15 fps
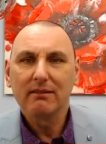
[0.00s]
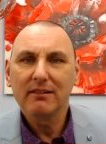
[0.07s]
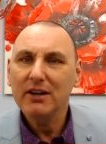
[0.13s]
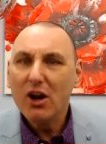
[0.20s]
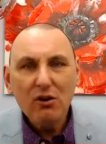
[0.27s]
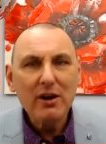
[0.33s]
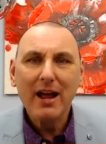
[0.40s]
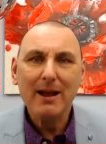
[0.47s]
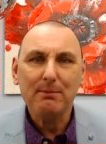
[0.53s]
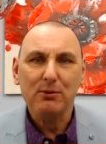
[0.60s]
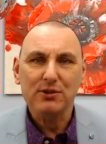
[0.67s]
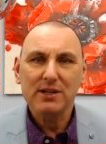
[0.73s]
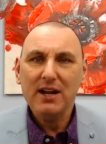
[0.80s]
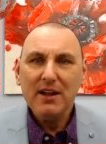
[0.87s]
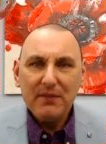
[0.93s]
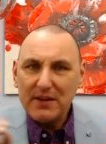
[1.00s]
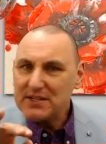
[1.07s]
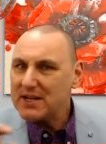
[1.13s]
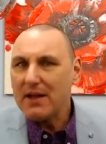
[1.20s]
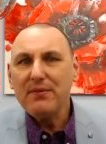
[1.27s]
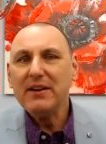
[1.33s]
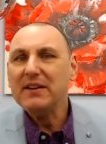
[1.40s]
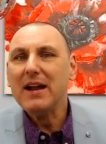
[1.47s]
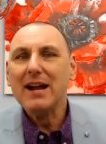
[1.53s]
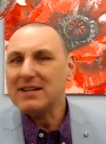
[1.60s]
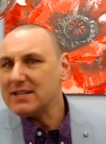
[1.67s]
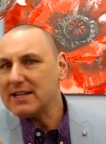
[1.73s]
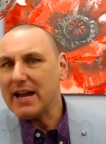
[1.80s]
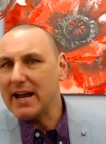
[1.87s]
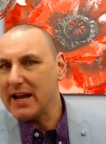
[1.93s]
No labels. There's nothing that
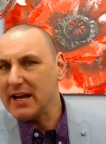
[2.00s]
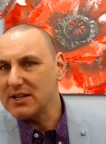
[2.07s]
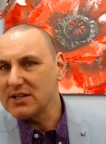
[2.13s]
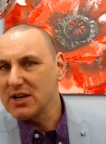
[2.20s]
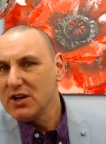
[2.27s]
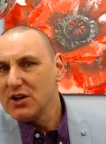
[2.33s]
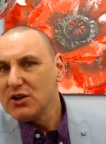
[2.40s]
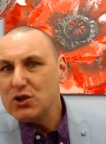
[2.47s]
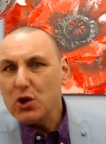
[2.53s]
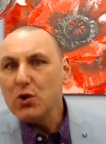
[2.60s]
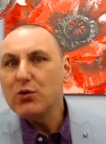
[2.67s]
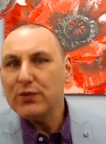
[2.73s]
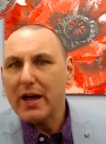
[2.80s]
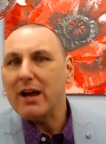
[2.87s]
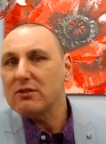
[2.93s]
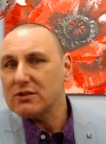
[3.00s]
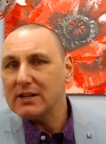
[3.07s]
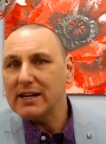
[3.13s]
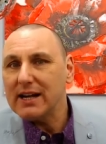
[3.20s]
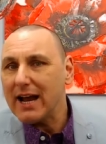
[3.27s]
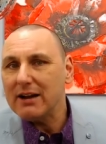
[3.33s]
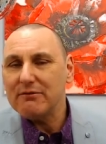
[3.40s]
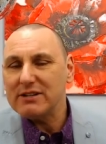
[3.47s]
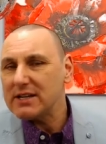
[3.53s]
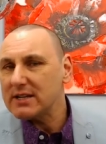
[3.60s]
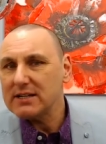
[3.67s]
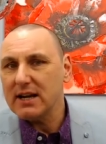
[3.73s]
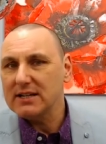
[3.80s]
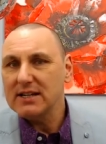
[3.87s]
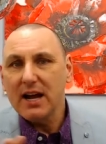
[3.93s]
says 2,000 calories a
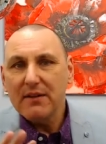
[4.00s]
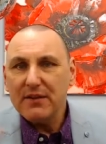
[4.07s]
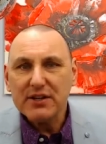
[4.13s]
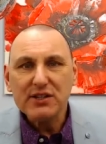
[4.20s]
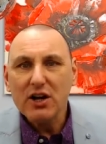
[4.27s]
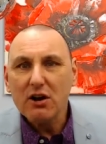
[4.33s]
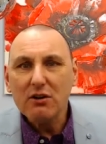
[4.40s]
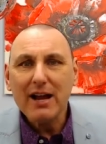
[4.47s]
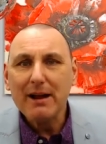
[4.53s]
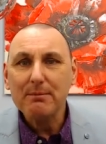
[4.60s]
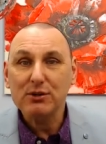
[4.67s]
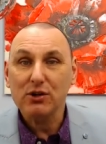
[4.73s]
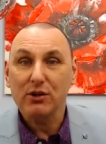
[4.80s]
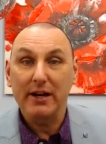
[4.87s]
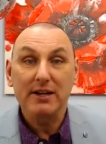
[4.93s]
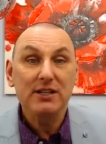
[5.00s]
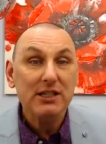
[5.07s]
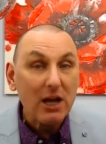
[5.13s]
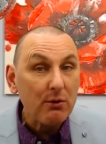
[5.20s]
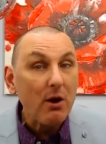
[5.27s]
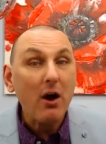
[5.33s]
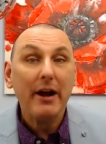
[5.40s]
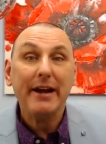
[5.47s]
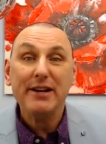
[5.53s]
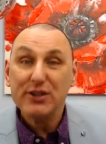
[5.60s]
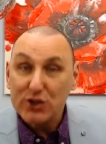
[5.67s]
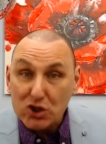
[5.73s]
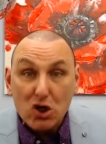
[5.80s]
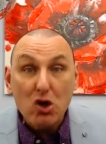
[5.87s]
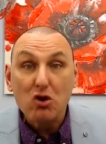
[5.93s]
slice. There's no labels on it. So I
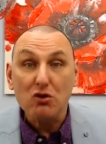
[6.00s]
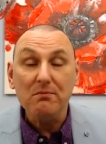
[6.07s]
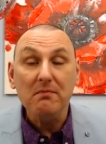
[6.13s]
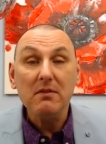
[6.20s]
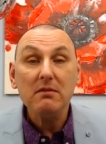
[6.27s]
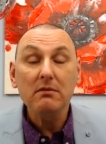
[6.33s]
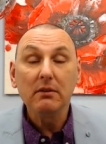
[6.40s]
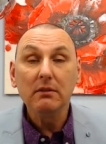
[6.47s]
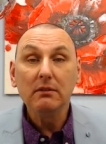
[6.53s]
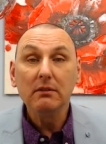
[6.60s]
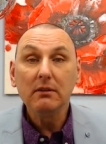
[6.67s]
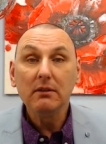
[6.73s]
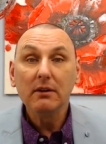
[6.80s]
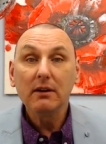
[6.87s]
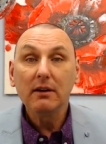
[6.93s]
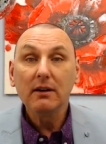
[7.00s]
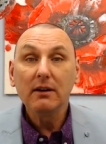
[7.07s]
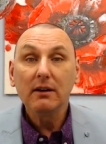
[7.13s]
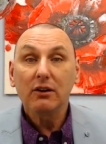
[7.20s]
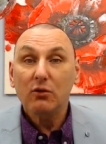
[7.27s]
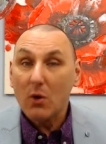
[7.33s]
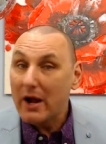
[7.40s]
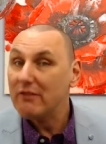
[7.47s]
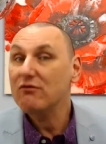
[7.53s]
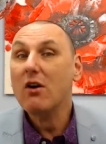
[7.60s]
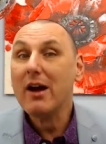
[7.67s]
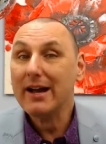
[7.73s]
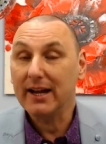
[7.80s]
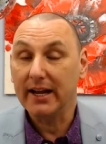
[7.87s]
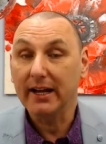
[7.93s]
assume, quite
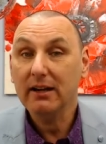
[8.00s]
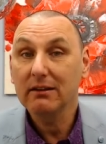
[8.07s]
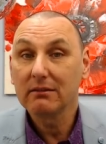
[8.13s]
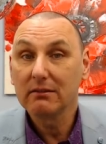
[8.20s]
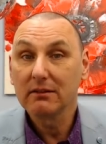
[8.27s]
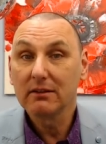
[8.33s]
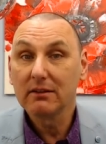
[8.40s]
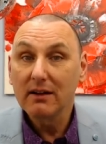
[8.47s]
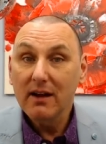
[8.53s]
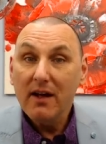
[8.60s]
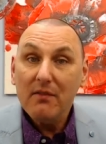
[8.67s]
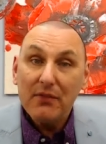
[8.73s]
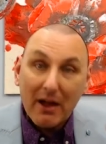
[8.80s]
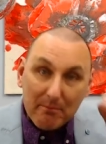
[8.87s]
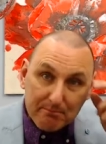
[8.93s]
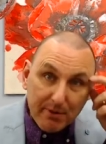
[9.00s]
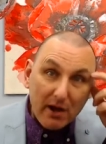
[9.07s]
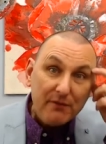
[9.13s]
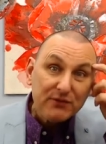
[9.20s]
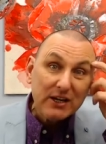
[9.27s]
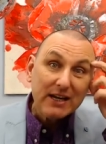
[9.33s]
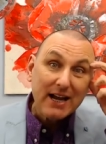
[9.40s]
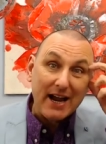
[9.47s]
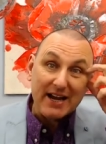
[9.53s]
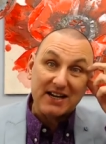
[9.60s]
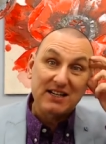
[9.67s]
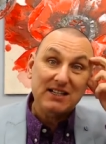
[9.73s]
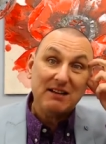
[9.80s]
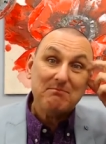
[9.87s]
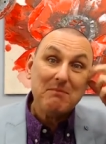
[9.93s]
rightly, that birthday
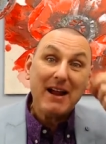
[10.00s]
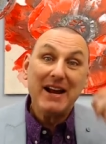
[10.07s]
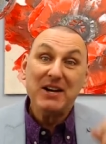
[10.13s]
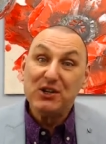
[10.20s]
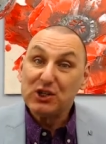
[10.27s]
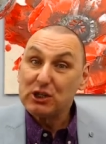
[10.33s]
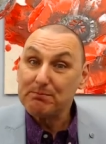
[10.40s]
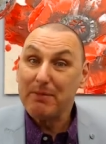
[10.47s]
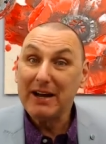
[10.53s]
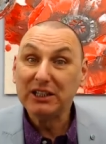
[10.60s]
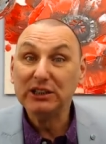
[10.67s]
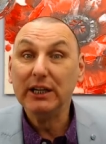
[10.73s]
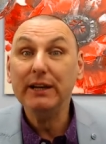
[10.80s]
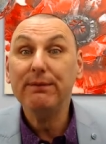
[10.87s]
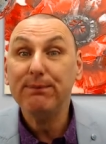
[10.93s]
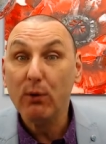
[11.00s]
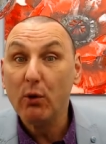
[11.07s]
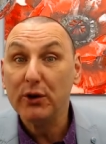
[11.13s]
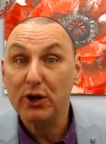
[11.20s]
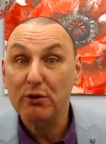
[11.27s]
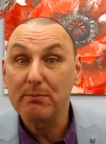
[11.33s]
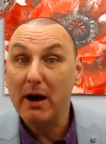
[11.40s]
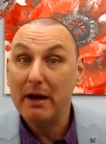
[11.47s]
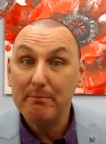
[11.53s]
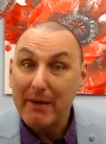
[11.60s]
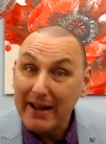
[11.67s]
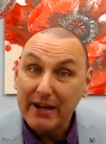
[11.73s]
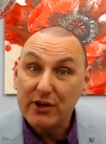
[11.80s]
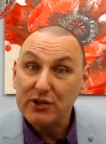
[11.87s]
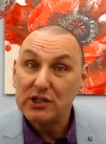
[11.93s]
cakes made specially for you by
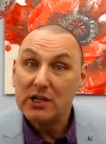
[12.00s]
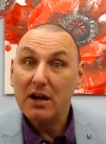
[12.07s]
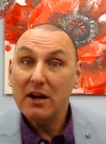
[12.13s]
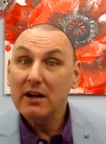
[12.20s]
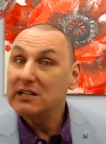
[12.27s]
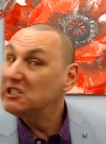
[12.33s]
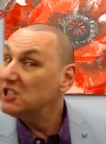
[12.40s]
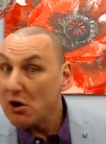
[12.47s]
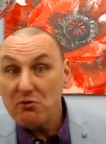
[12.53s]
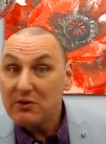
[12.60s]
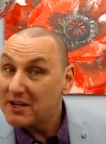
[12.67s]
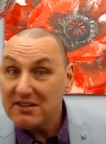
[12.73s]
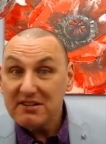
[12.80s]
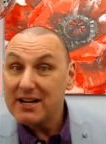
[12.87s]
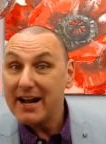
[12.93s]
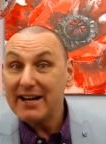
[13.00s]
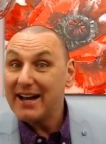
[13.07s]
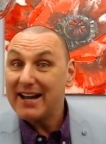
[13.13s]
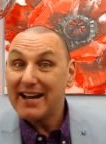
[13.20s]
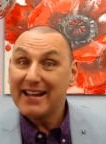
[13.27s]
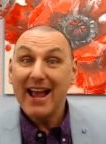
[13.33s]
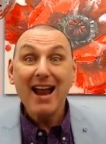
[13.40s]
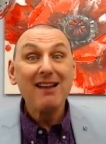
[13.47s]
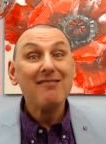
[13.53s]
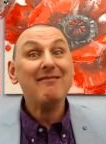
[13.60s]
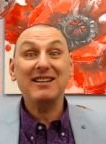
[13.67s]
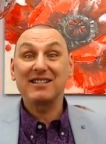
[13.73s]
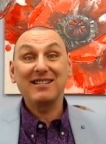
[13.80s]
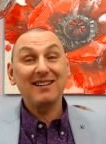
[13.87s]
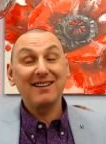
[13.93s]
bakers don't contain any
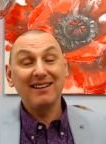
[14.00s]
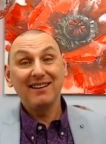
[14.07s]
calories.